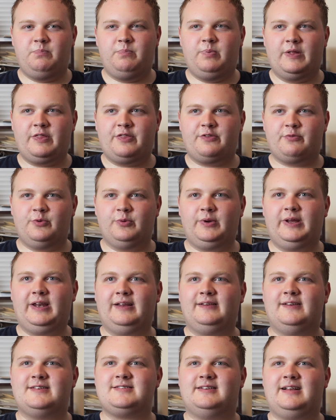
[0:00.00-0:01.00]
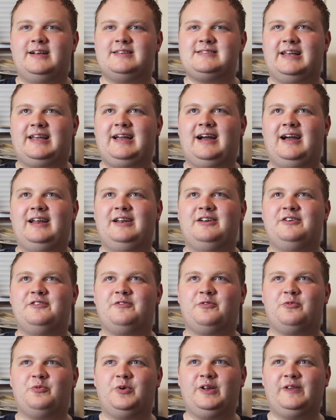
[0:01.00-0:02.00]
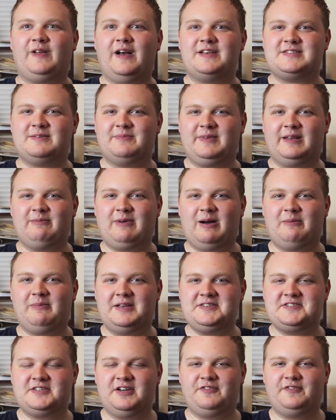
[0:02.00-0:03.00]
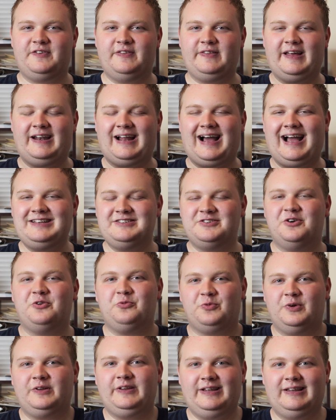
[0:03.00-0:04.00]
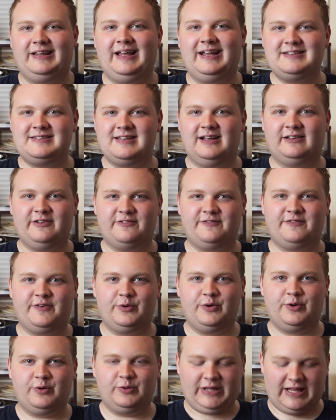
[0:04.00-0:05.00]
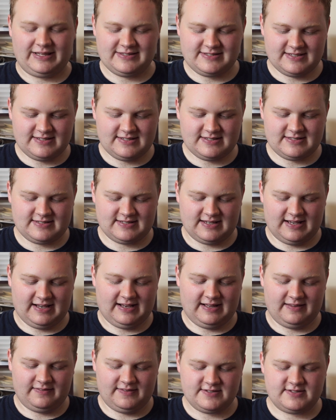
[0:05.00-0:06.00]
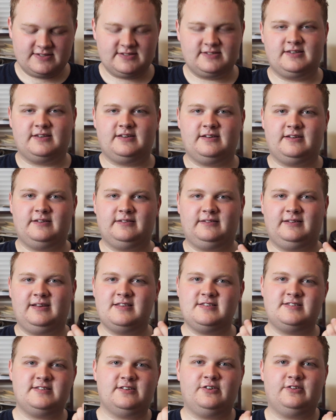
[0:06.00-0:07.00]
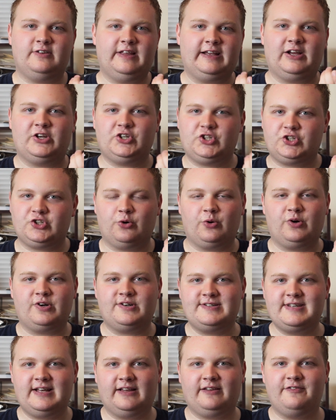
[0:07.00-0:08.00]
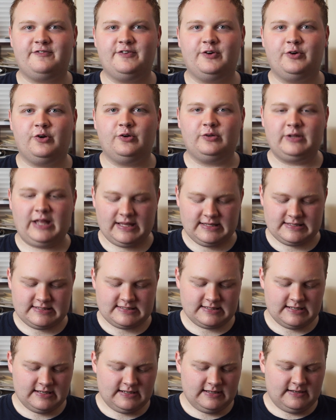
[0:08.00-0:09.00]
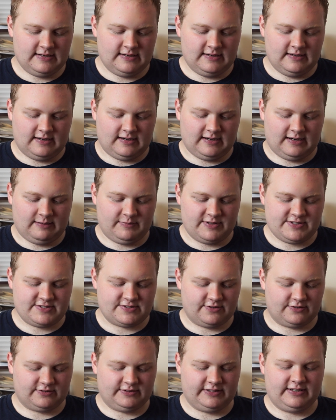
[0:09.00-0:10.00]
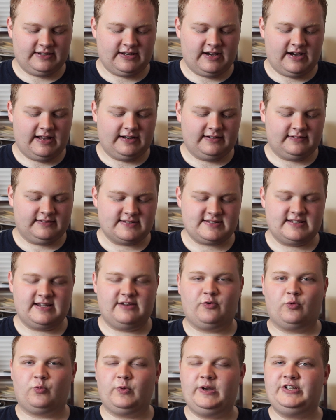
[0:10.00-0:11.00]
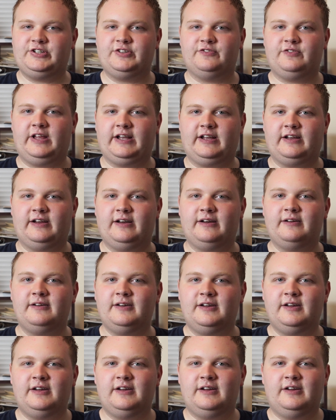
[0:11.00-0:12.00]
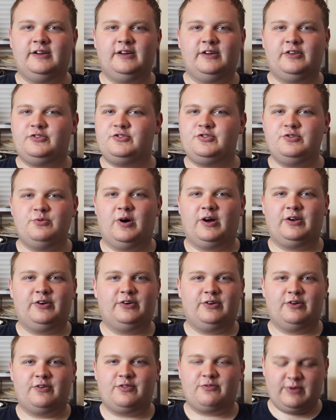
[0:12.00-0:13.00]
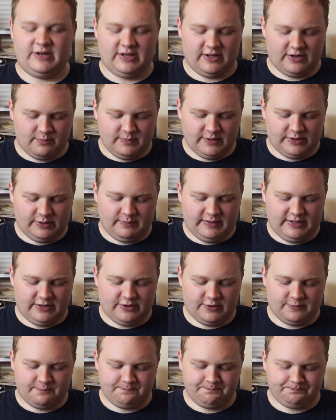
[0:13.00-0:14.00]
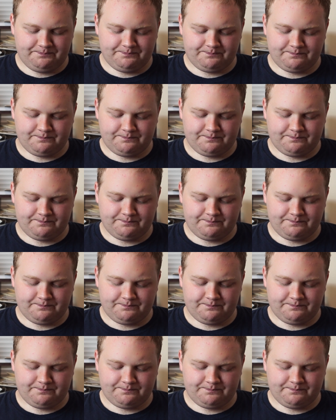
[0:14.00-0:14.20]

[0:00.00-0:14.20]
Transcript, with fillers: but through getting this lens, I kind of realized something about myself in that I don't really like telephoto lenses. Uh, this is a considered like a short telephoto lens. Um, it's certainly not, doesn't have a reach of like a 200 or 300 millimeter.